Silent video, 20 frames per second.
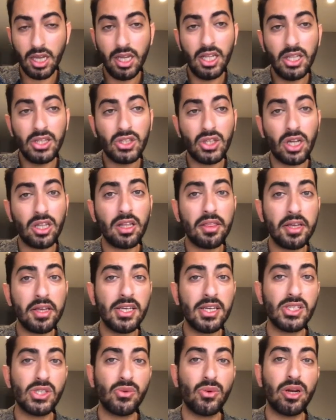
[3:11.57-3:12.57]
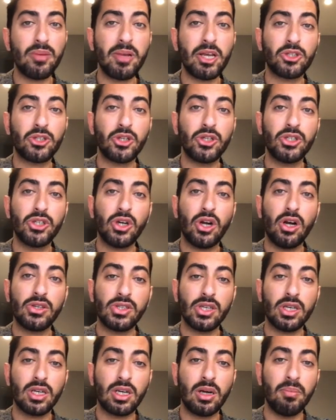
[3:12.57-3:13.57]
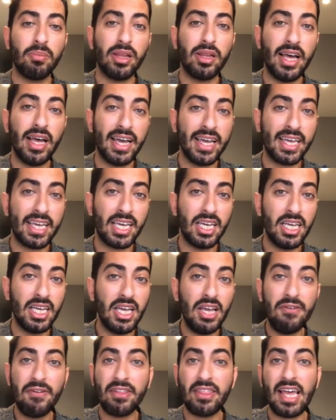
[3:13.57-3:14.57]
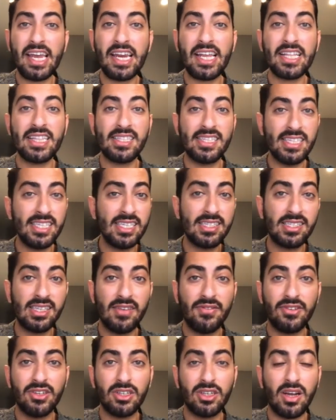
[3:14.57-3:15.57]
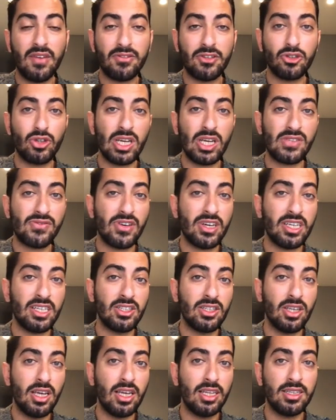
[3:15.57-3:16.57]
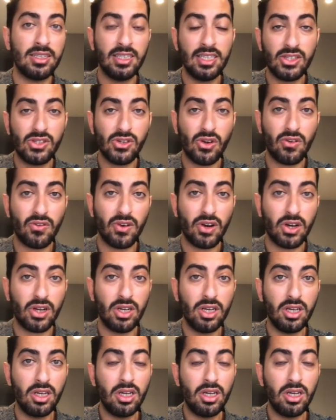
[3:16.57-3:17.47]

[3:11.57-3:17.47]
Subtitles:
The other thing is you want to make sure you're also complying with any deeds. If you have to transfer any deeds over,